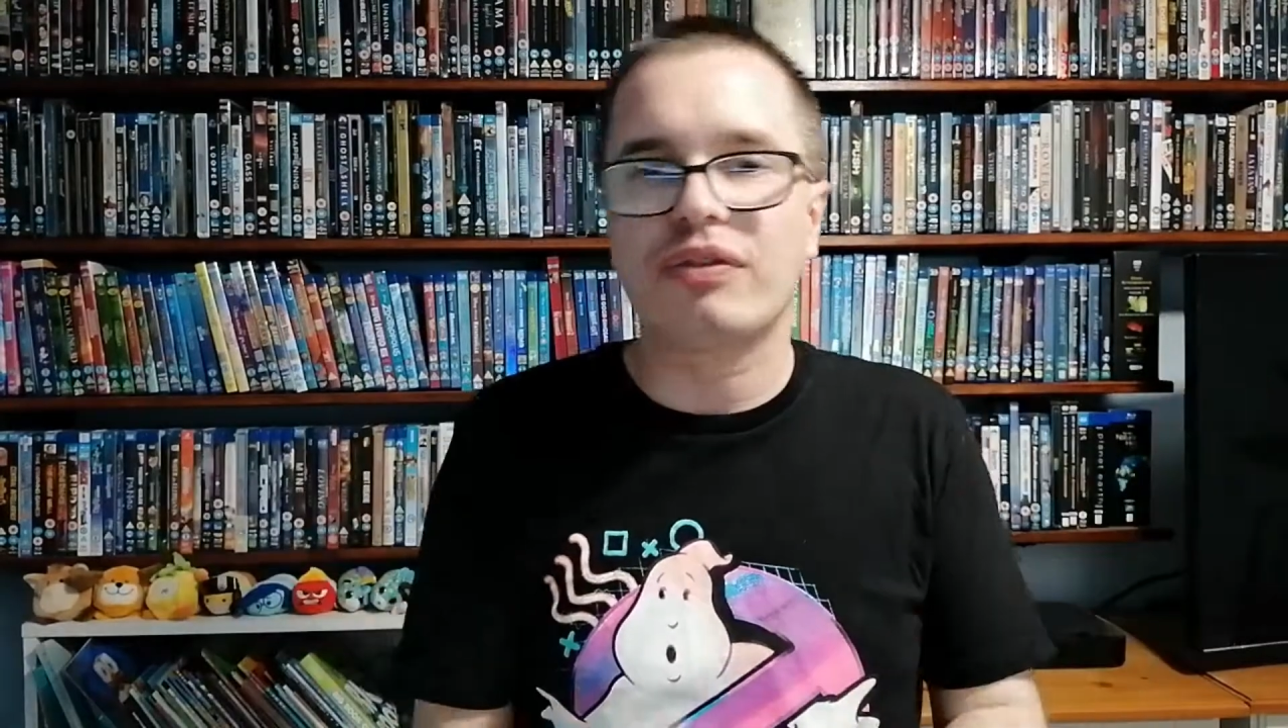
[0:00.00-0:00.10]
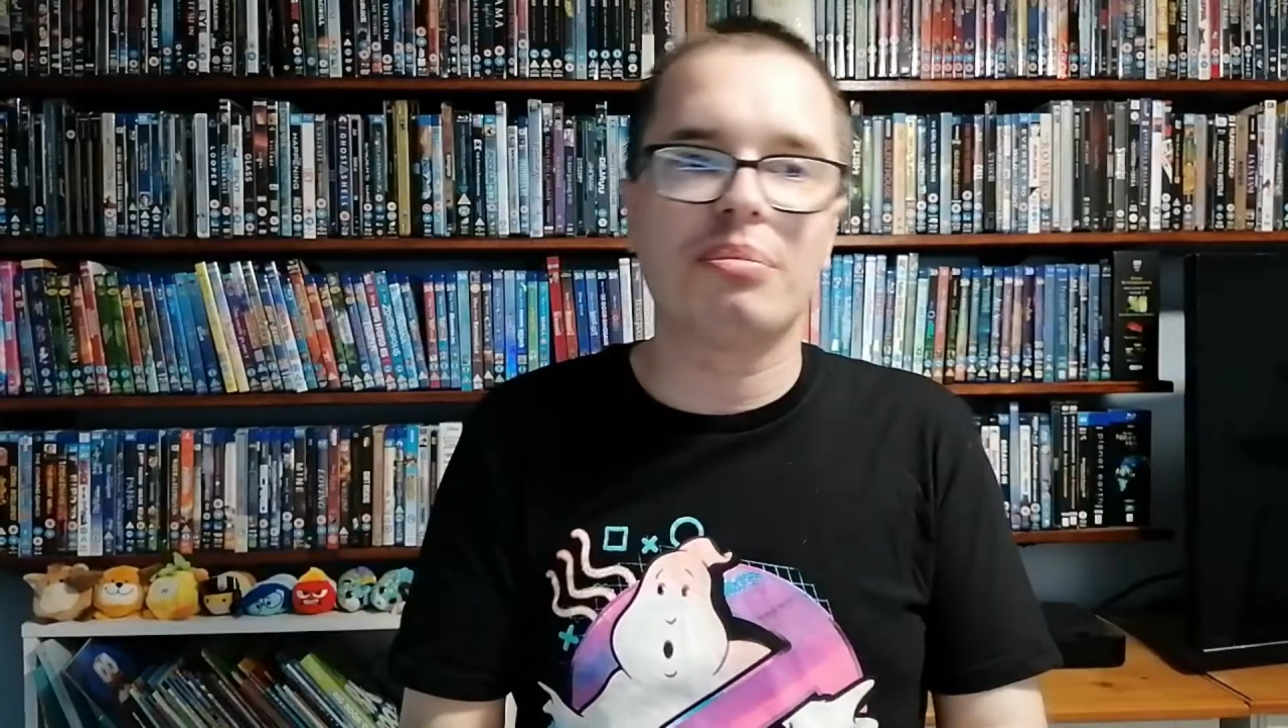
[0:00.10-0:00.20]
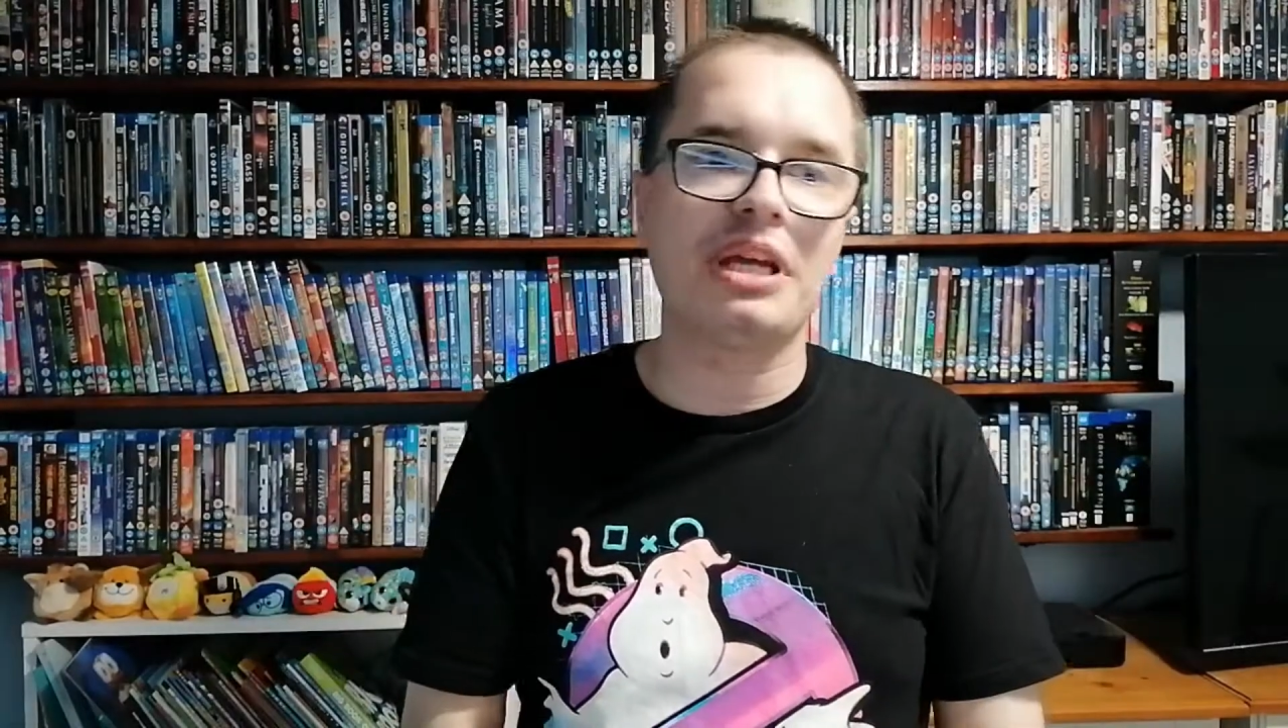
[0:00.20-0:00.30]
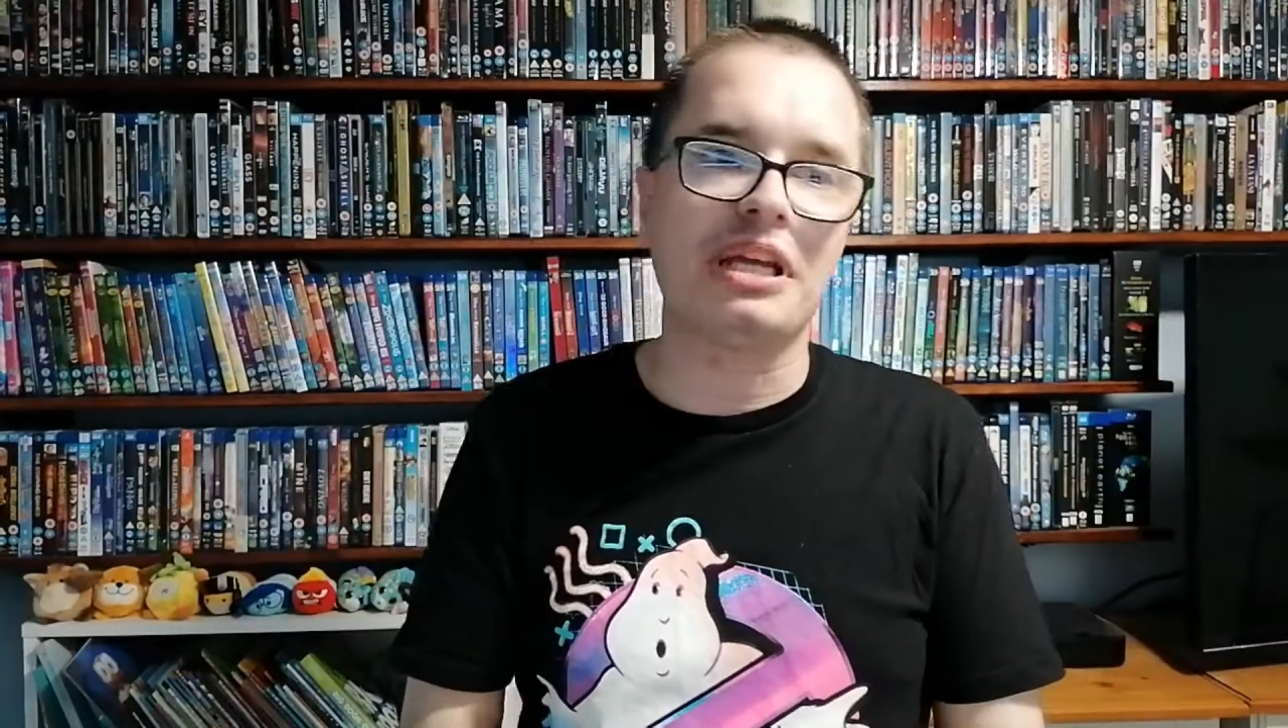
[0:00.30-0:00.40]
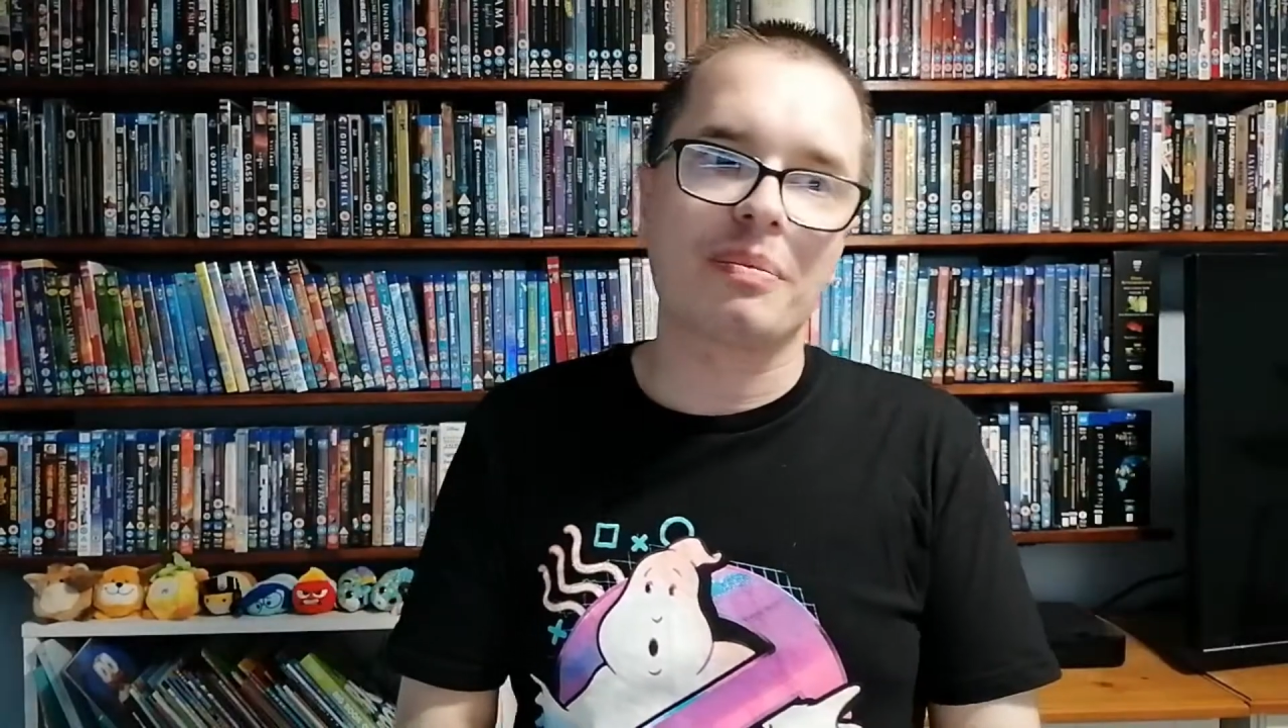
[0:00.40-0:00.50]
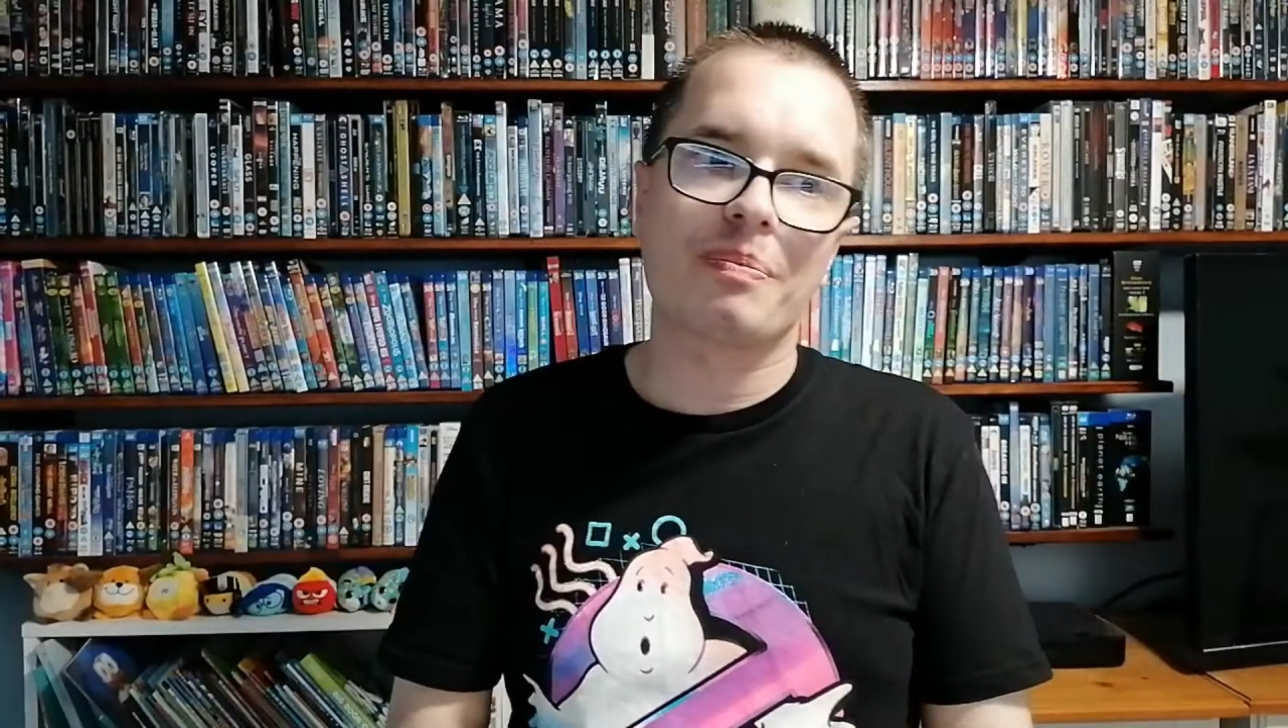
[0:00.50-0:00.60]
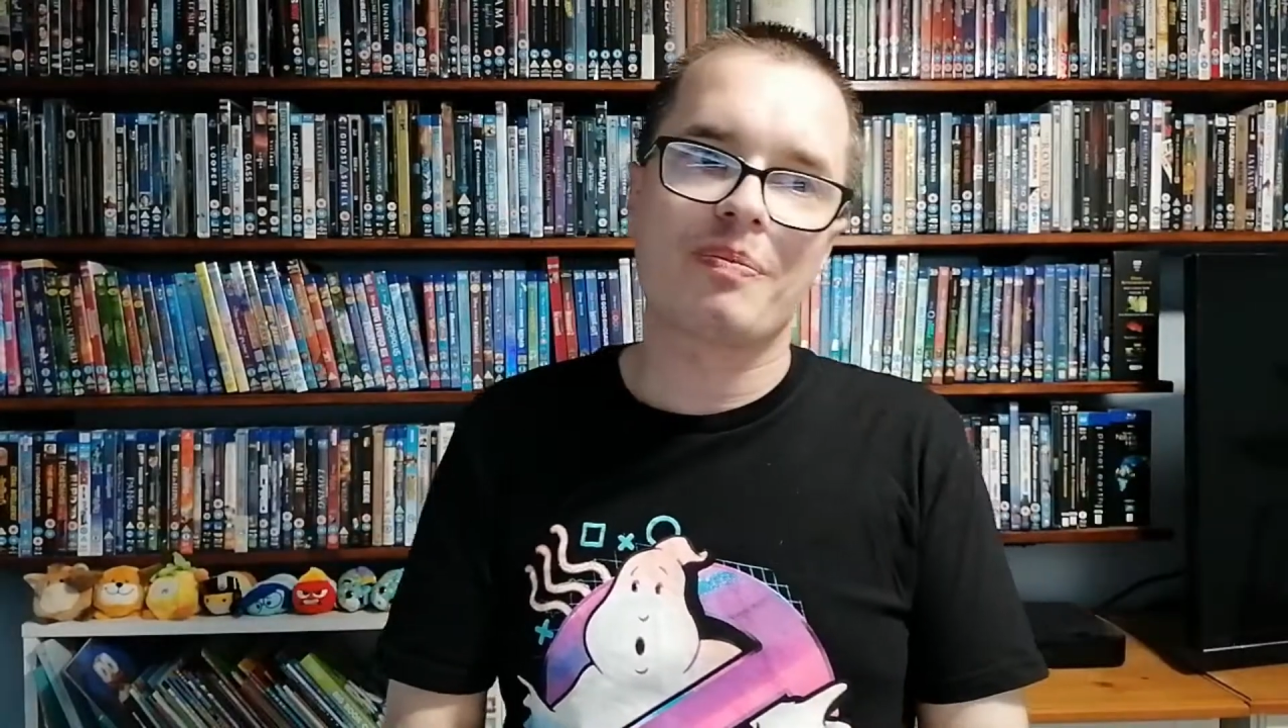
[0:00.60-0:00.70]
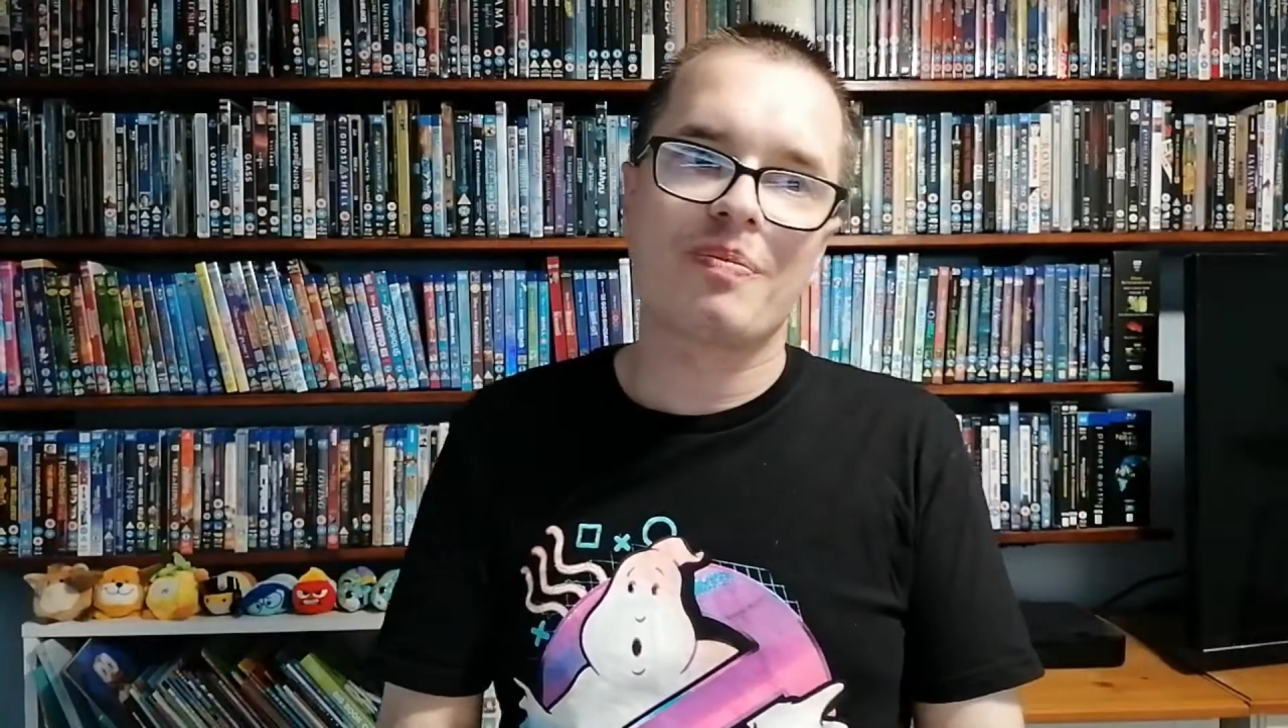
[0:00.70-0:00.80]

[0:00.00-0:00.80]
for me.